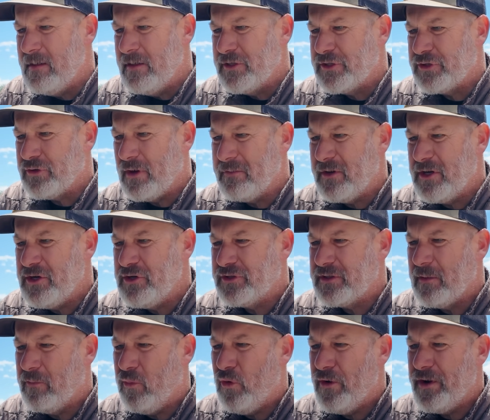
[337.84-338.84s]
So I'm gonna use
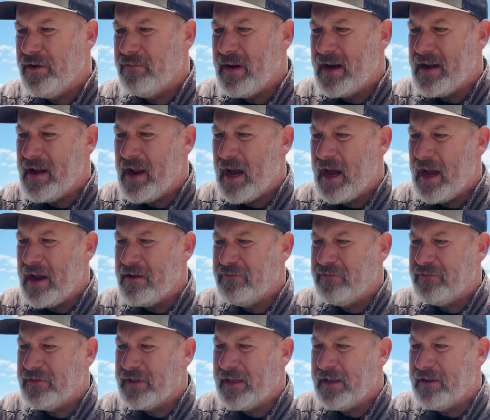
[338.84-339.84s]
the point of my
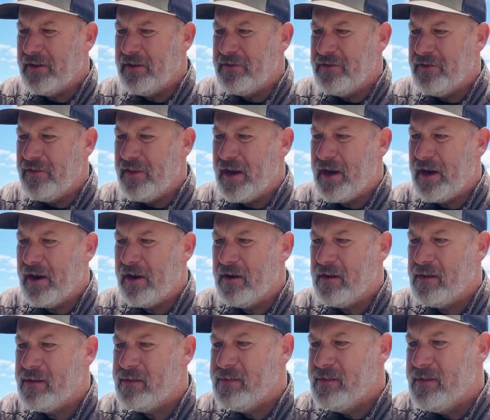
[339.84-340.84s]
knife to get under there
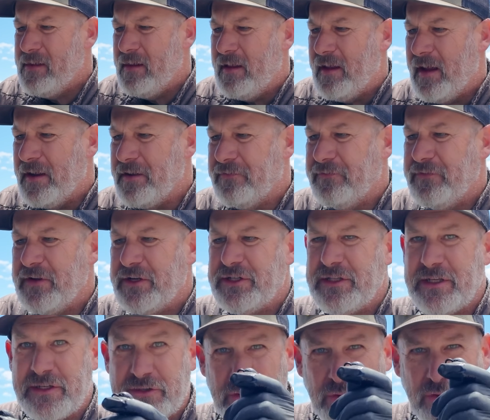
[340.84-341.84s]
and to fish
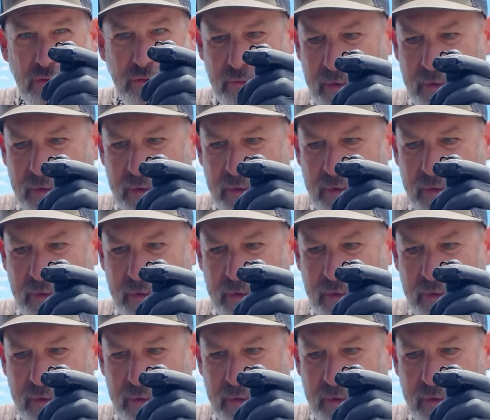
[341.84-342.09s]
this old